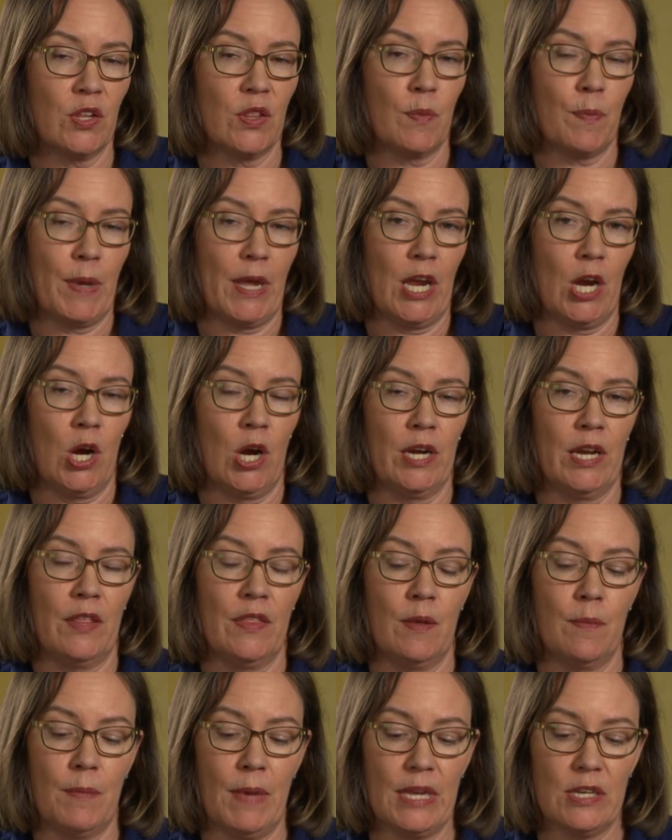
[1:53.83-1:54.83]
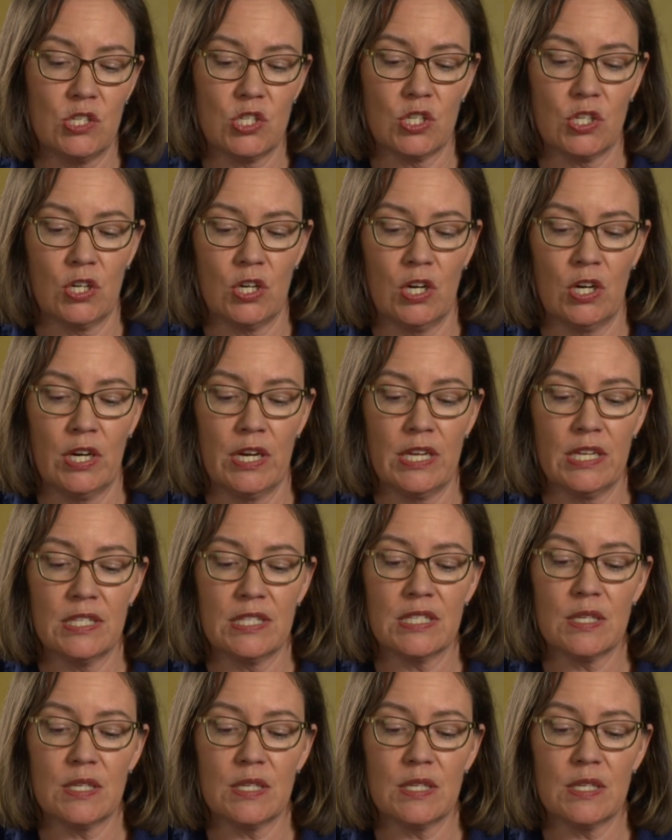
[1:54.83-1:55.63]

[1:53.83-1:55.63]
the parent, and the mentor is